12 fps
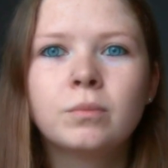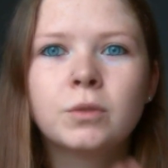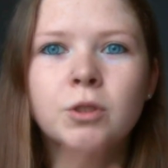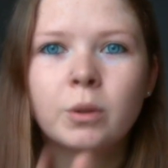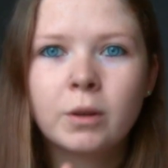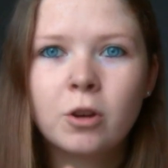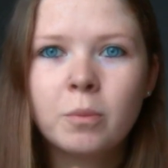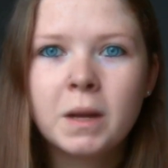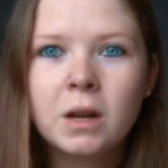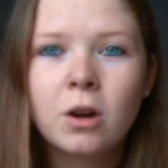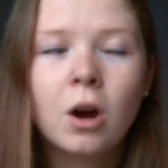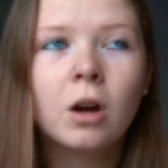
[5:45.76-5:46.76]
So it could be
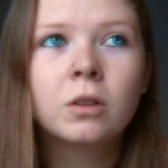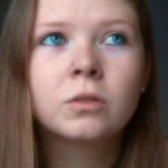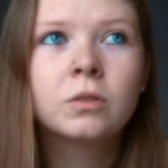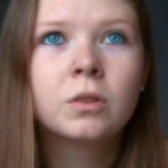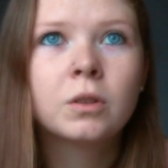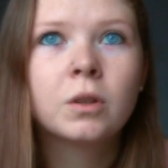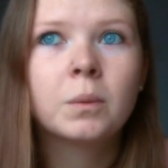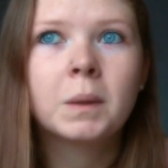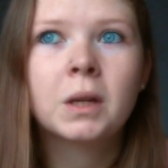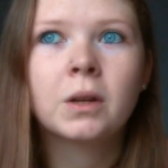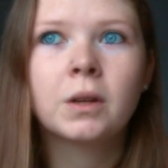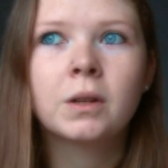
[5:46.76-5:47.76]
a con
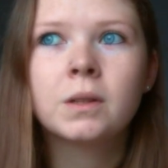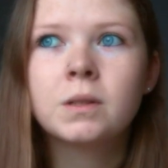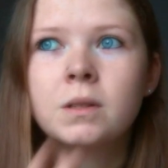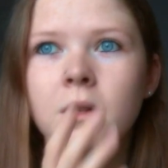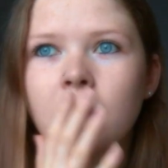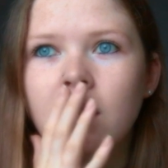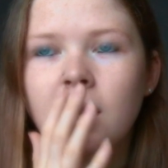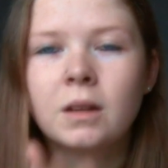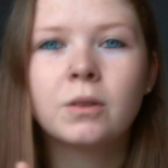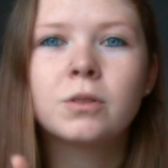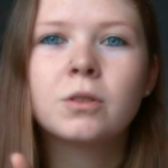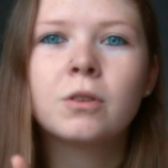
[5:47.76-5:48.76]
because it
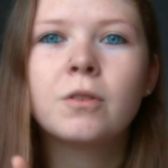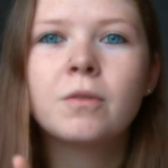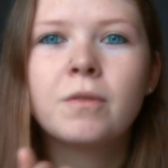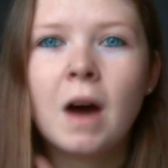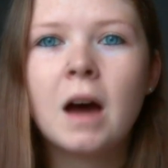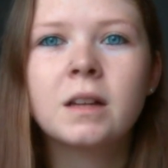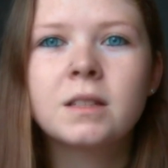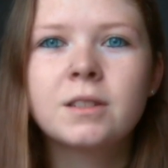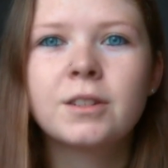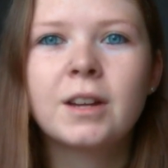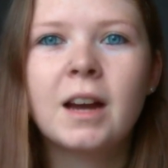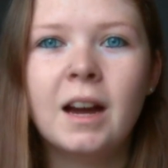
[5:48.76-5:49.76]
heals so
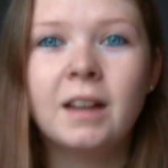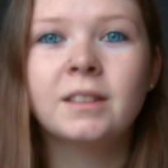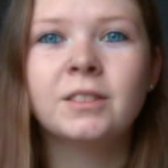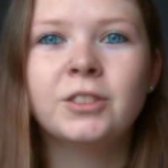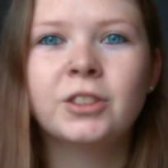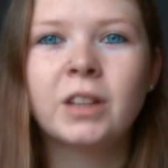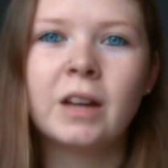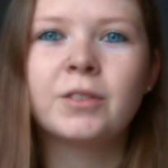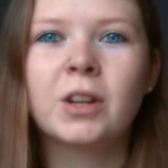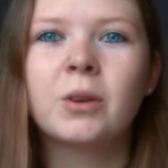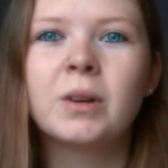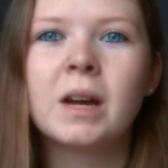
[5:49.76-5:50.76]
fast and you'll have
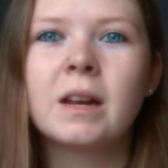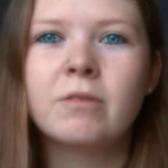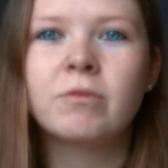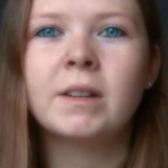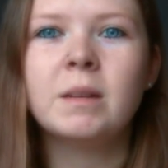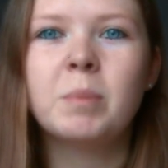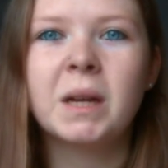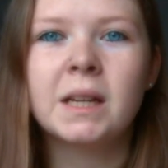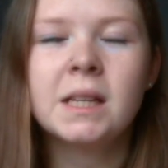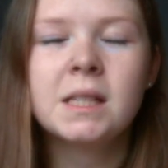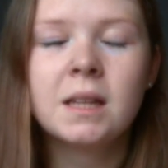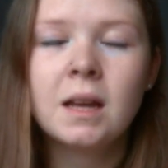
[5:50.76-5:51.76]
to go and get it
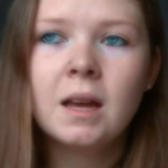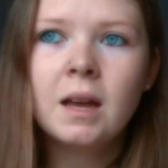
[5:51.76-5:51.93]
re-pierced.